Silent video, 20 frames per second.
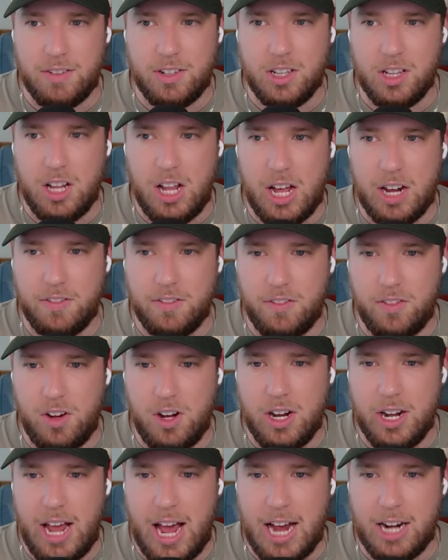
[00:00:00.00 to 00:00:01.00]
a lot of
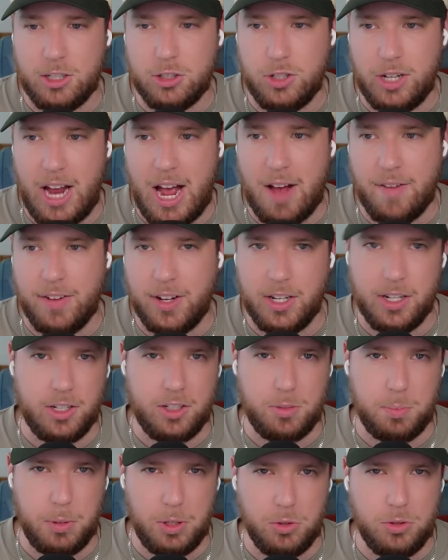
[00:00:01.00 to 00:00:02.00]
fun actually having an
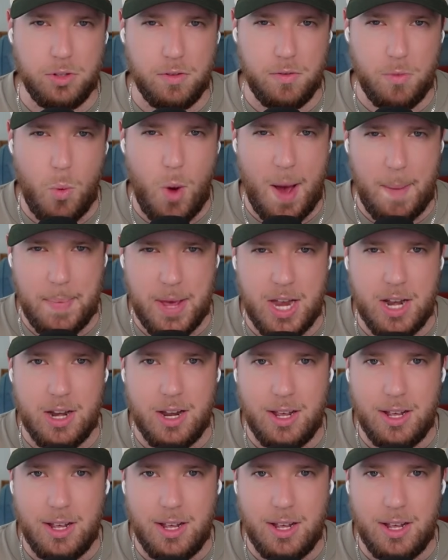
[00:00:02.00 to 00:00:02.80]
explosive weapon